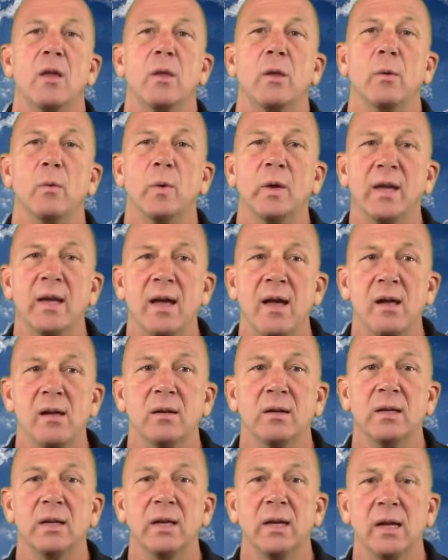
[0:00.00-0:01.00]
The
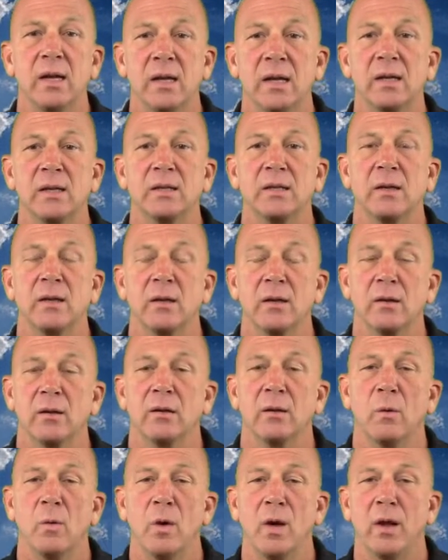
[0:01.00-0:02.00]
reality is that you're
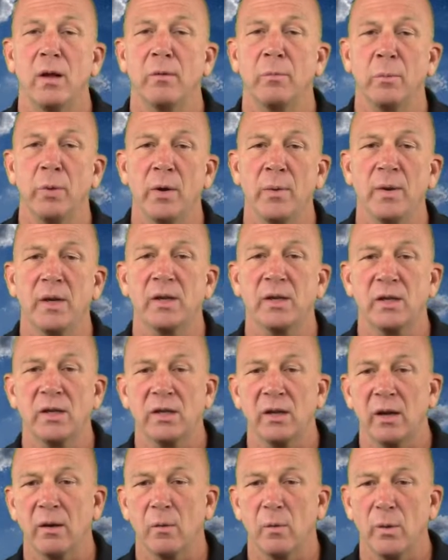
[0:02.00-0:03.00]
going to want to pretty much
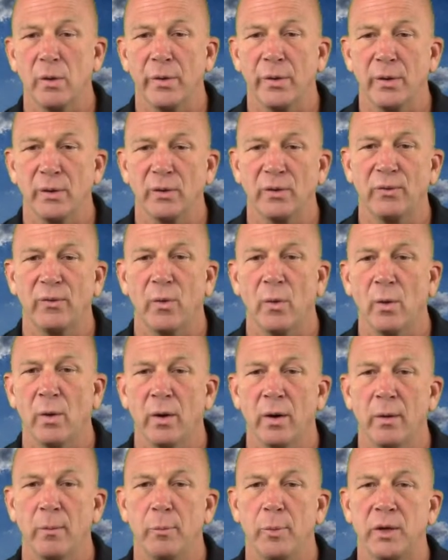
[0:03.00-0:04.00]
stick with those
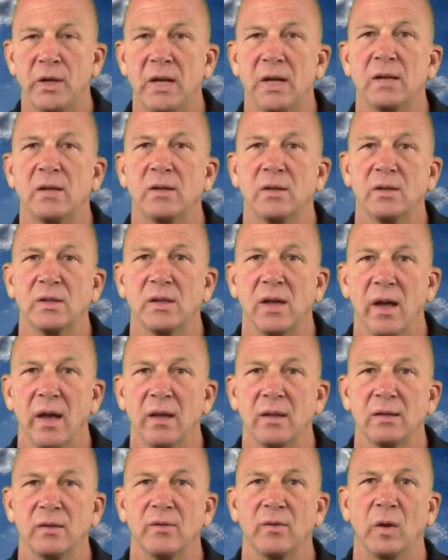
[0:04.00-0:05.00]
four potential
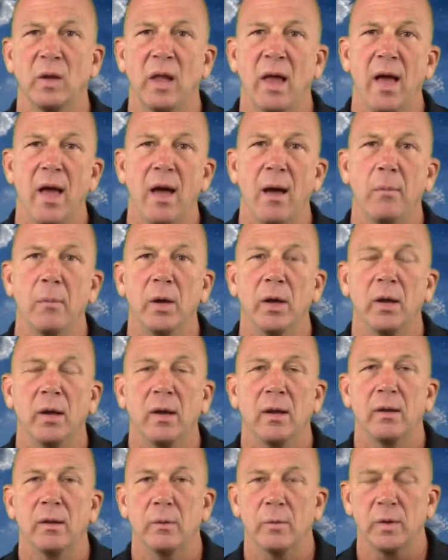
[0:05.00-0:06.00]
signs of a lab
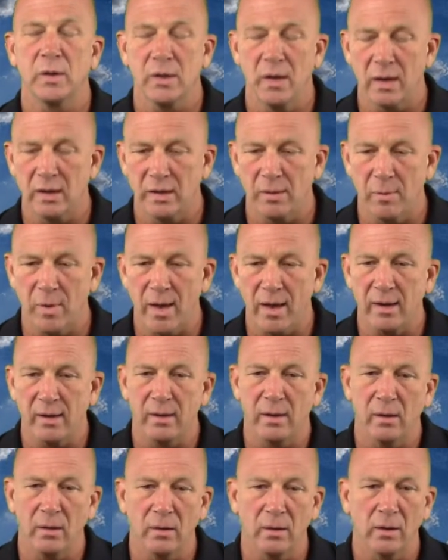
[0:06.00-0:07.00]
that we talked about
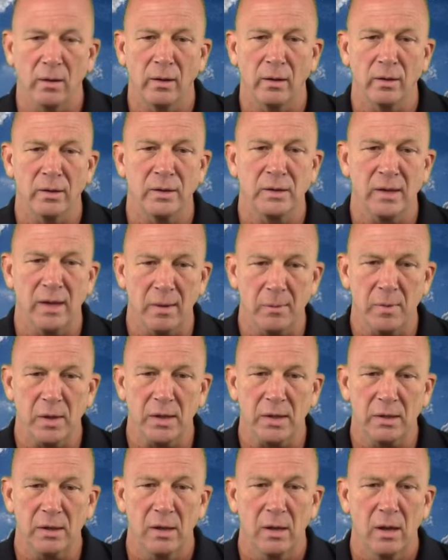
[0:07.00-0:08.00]
in the earlier
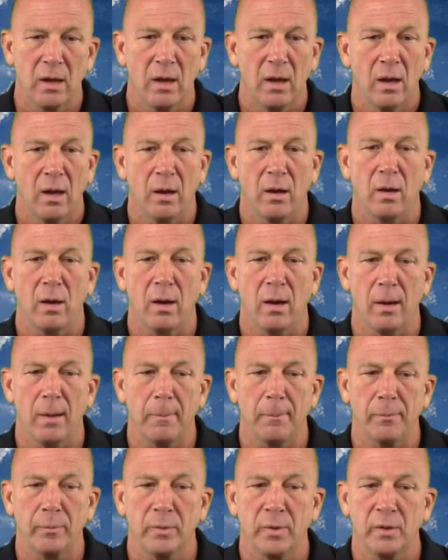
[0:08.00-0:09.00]
segment,
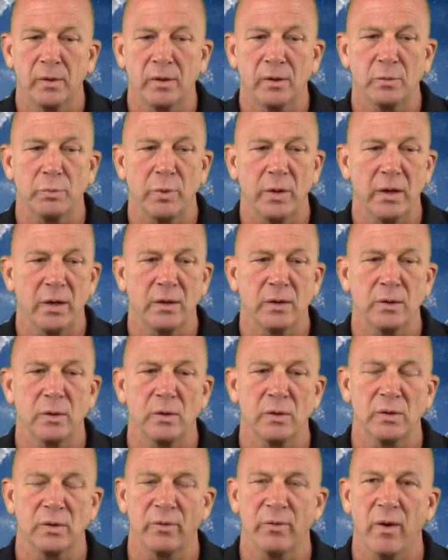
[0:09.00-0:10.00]
um, just because
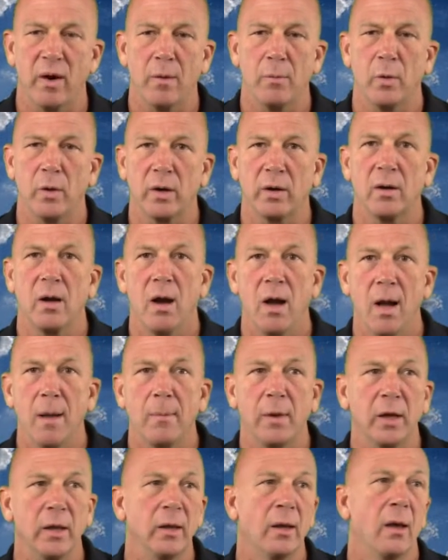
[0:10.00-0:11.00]
those are far more
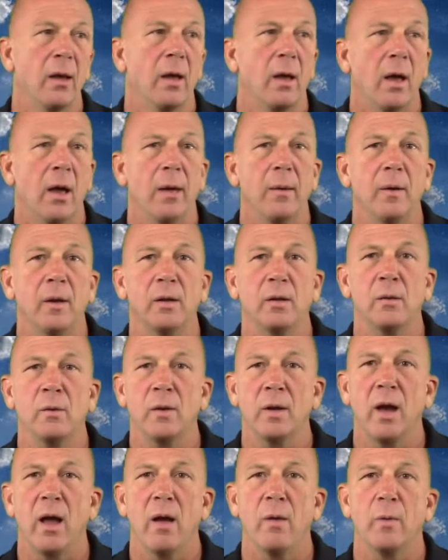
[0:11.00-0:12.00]
common. I mean,
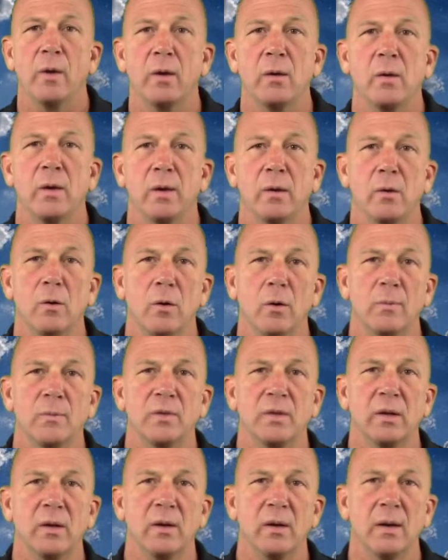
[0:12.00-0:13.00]
you and I, we go into
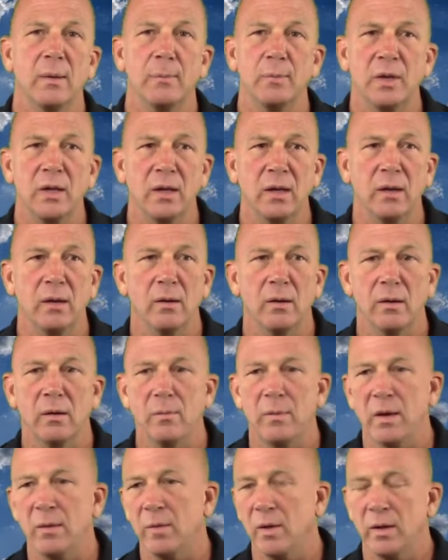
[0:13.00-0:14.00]
homes that are empty,
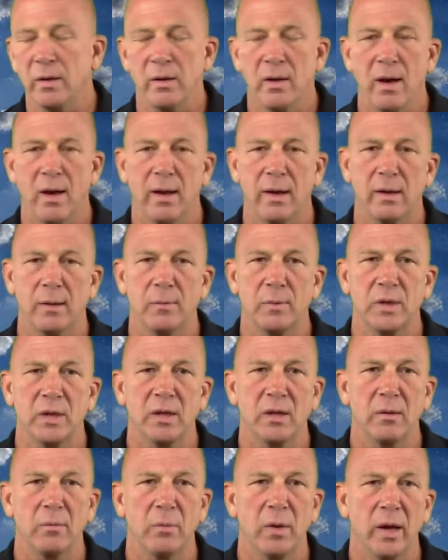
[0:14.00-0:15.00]
or maybe they're not
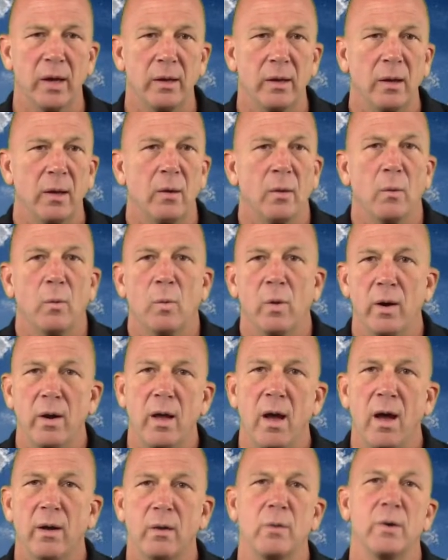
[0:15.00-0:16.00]
empty, but we're
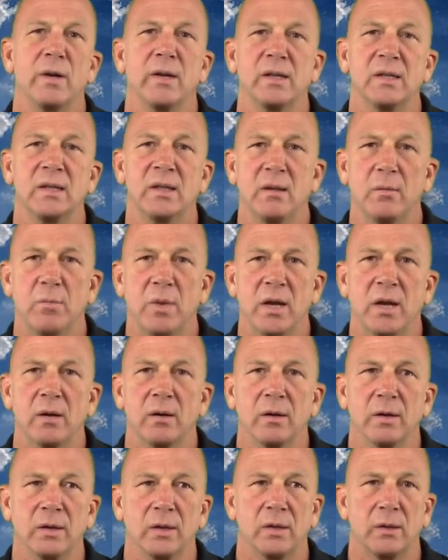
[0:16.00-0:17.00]
not going to see
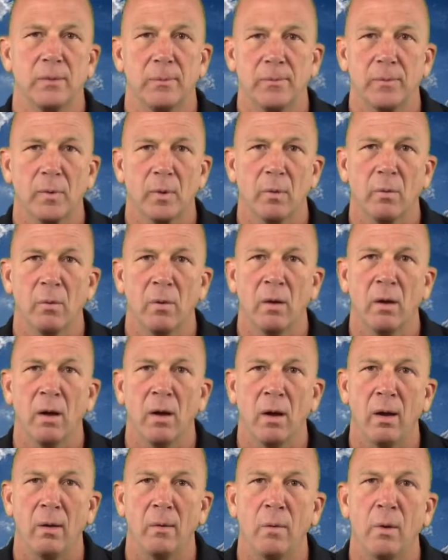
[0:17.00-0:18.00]
beakers
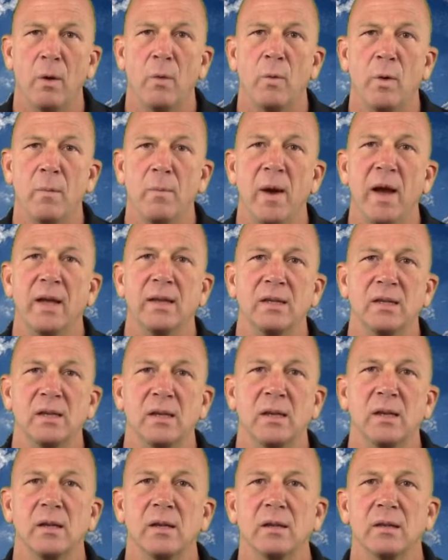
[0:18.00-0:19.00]
uh, what we might
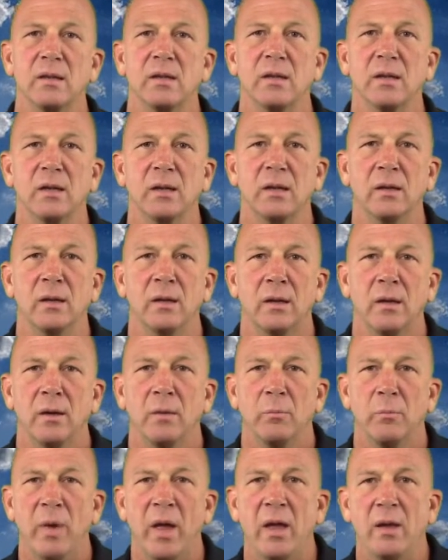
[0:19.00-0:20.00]
see is the
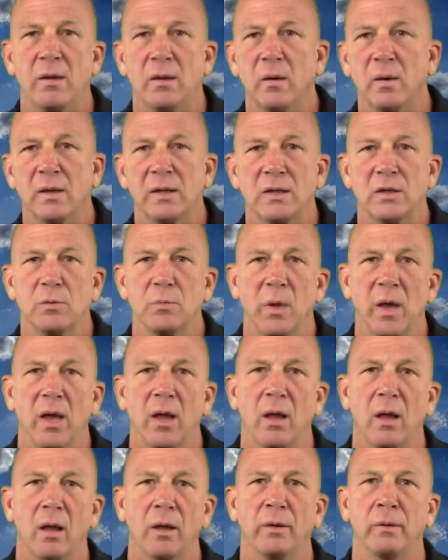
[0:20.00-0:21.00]
pet urine
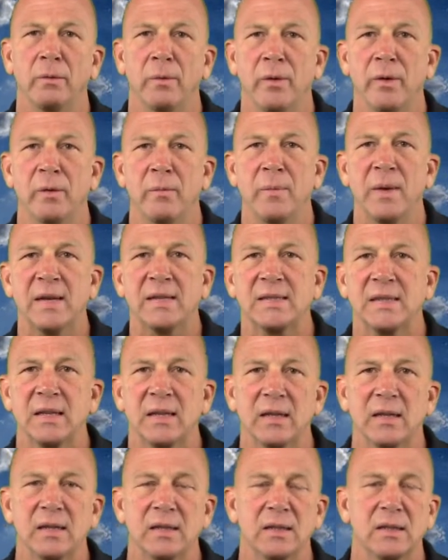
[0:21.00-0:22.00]
smell, the
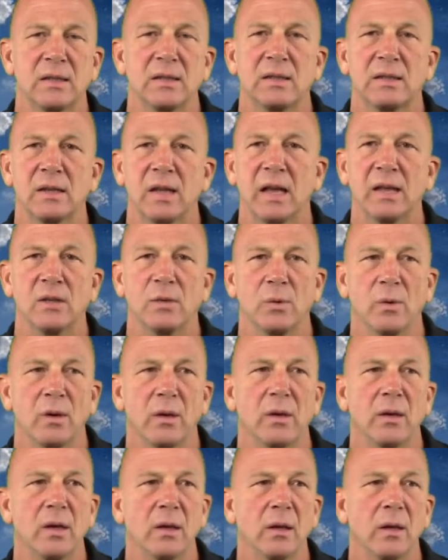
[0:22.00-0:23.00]
messiness, that sort
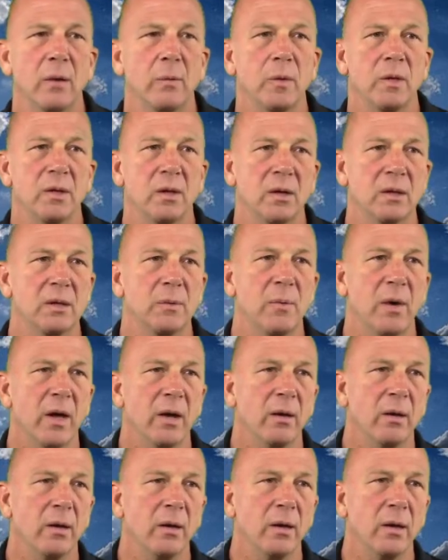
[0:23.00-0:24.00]
of thing like we talked
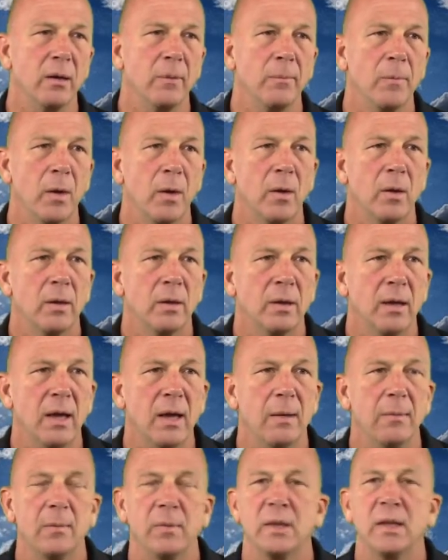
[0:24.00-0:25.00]
about earlier.
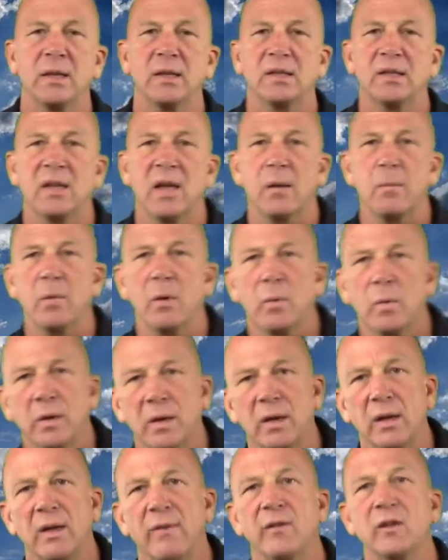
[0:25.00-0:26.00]
Okay, next segment we're
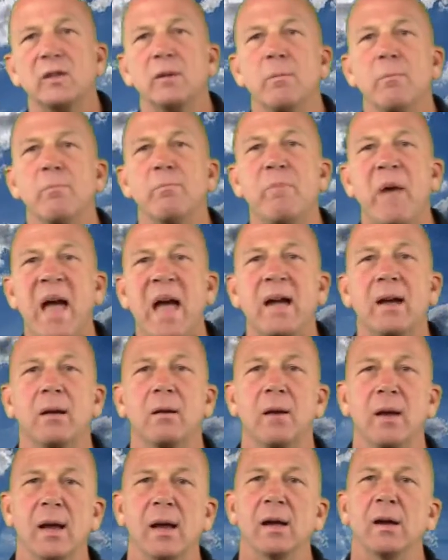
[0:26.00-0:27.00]
going to give you some
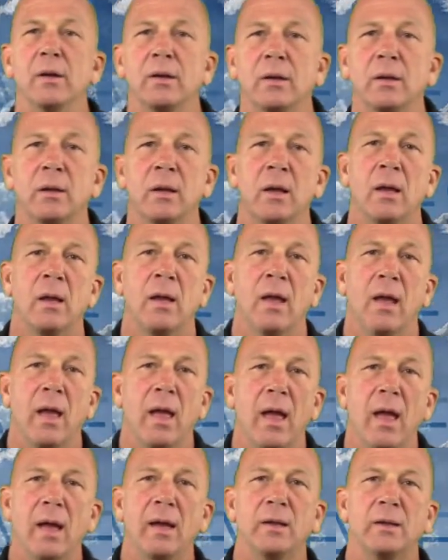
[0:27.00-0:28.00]
background
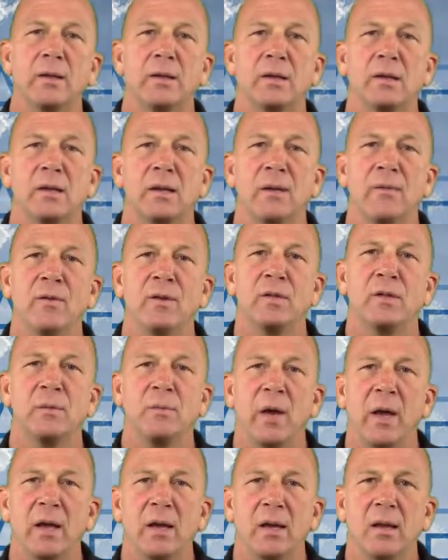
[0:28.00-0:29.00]
and just give you
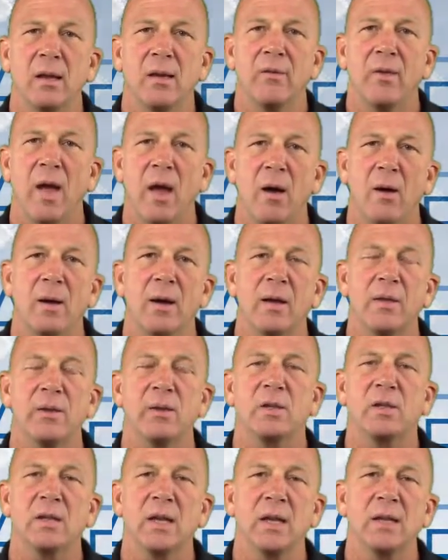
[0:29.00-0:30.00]
some idea of how
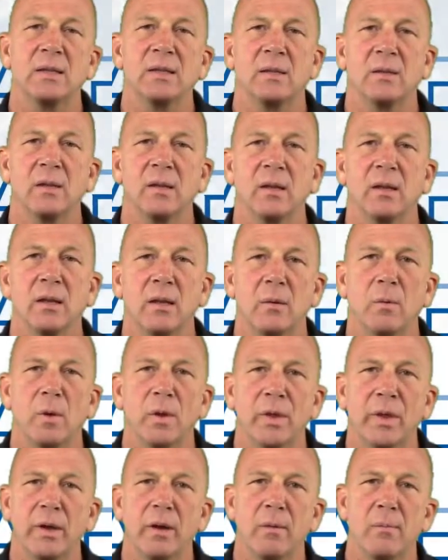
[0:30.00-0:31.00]
other states are dealing
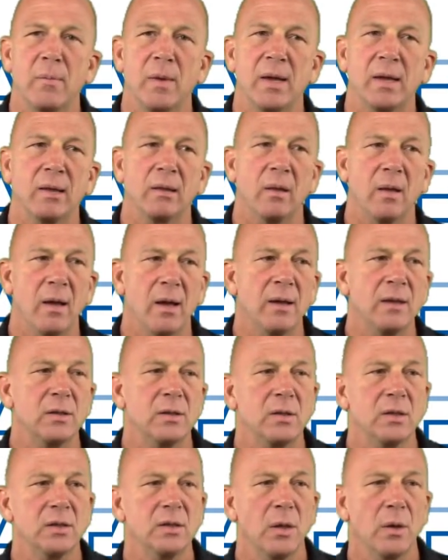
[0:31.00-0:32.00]
with their meth
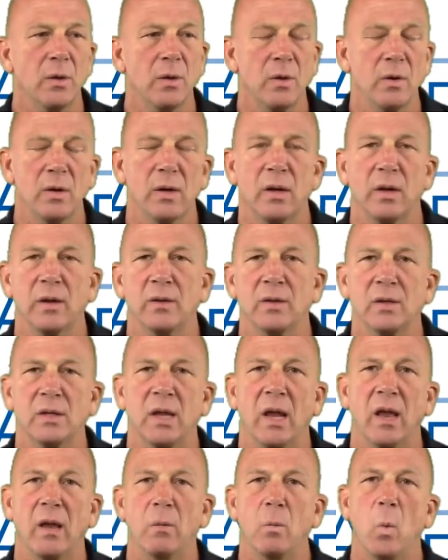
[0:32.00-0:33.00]
laws just so that you can
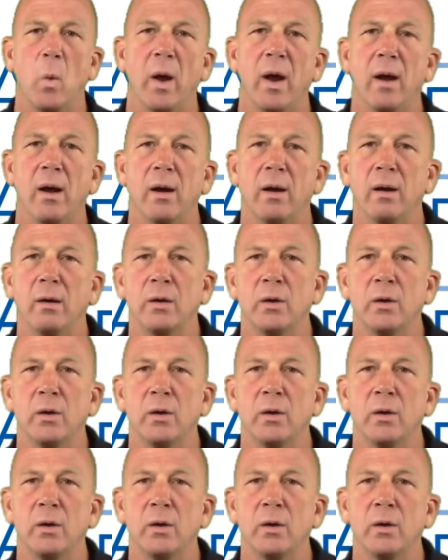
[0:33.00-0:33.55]
understand where